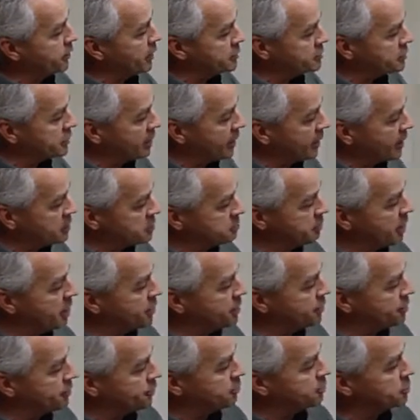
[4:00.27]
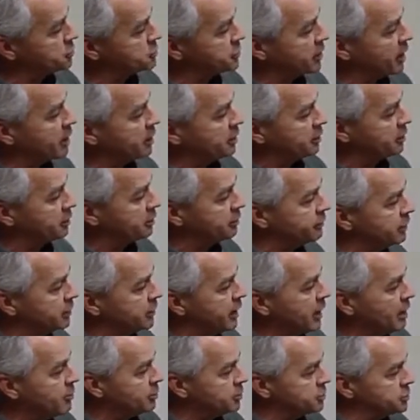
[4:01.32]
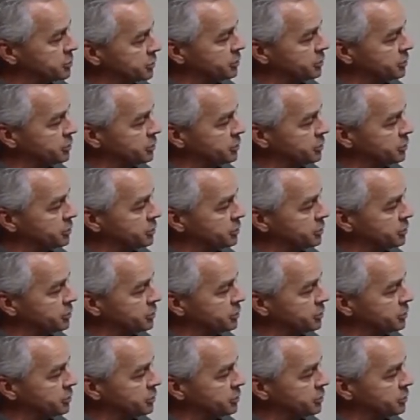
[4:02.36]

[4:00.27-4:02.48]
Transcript: that's caused by the thermal cycling of the cable.